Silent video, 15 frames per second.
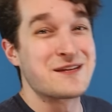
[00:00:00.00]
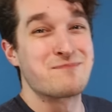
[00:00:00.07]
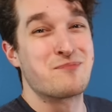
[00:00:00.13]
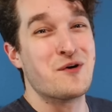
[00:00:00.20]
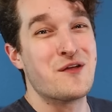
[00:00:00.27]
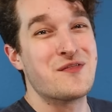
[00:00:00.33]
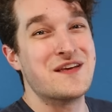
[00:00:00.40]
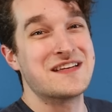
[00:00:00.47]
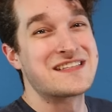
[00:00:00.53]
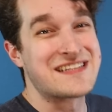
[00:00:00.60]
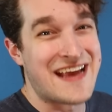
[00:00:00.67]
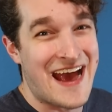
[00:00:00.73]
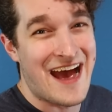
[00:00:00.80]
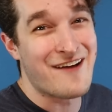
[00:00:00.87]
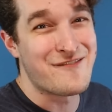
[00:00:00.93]
to put this
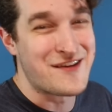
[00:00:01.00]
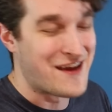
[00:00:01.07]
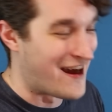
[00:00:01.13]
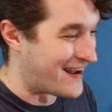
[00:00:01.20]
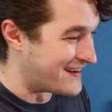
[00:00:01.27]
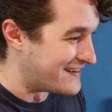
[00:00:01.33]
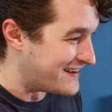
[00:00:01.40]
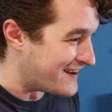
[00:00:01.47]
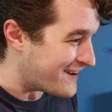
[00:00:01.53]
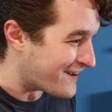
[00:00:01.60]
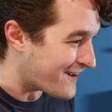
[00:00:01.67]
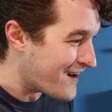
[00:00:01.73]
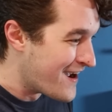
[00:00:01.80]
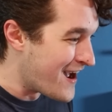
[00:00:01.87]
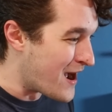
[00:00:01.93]
caveat in
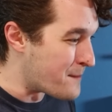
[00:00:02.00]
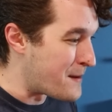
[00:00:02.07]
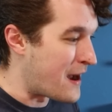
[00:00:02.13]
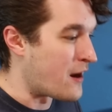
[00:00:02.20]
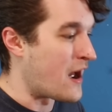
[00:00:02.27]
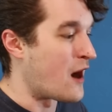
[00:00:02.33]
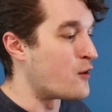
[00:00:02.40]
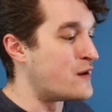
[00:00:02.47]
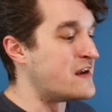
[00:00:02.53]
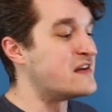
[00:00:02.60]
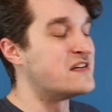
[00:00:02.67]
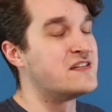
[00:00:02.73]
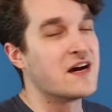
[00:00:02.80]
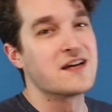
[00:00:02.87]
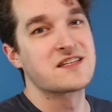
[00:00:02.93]
here about how he
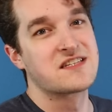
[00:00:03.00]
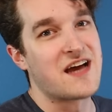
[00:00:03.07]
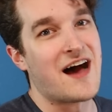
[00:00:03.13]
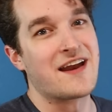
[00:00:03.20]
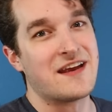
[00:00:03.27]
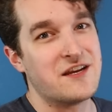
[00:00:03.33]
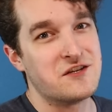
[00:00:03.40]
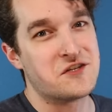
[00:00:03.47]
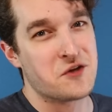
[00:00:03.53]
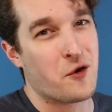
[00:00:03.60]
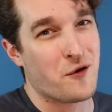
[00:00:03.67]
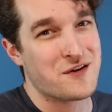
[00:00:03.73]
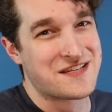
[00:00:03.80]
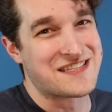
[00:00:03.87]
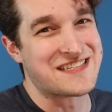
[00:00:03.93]
does not
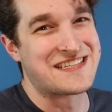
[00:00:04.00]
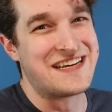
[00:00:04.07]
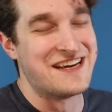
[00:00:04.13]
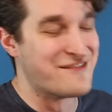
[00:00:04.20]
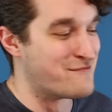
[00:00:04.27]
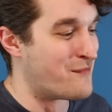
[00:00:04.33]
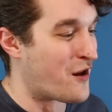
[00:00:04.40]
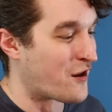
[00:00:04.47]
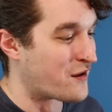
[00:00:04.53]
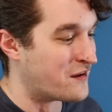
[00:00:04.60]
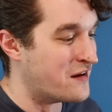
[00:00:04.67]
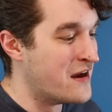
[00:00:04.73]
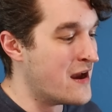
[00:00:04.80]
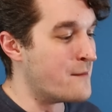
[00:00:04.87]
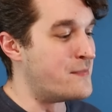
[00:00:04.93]
endorse Steve
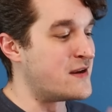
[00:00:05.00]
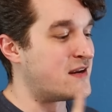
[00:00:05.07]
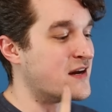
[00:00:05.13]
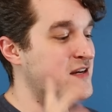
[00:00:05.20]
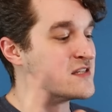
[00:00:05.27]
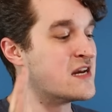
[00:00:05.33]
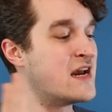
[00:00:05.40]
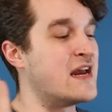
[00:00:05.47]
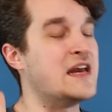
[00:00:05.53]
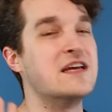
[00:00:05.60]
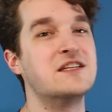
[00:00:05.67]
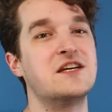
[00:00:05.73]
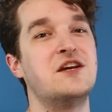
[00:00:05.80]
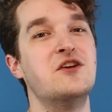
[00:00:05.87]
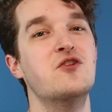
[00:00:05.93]
Martin because
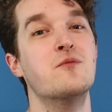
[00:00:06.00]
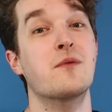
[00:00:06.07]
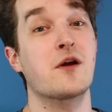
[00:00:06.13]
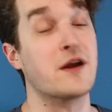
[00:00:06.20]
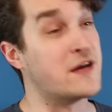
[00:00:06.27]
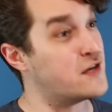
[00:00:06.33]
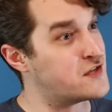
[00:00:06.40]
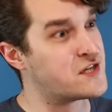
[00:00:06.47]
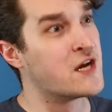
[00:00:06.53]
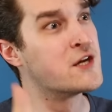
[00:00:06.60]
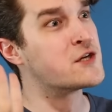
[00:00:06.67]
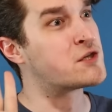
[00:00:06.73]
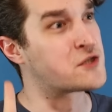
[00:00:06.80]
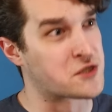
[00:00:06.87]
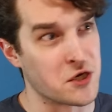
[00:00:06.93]
his humor is
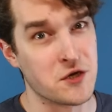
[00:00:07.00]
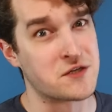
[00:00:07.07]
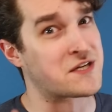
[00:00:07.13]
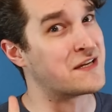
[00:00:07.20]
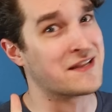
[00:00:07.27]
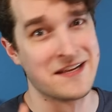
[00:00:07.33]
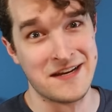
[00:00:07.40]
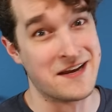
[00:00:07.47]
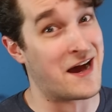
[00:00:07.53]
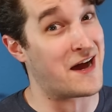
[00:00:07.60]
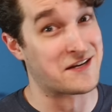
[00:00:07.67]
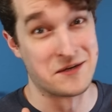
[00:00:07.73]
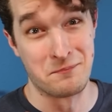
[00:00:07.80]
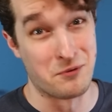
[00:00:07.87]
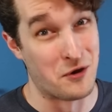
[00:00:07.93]
certainly
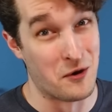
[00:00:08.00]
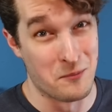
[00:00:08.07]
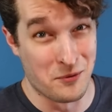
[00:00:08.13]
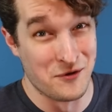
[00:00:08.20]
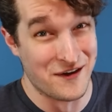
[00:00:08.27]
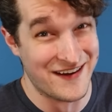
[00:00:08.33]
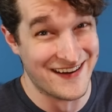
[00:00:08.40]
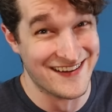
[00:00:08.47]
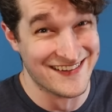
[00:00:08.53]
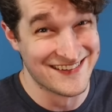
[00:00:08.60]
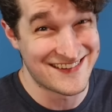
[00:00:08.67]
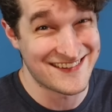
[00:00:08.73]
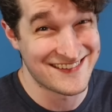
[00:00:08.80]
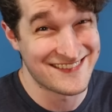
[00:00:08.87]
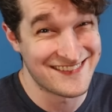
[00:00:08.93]
not
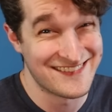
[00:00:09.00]
appropriate.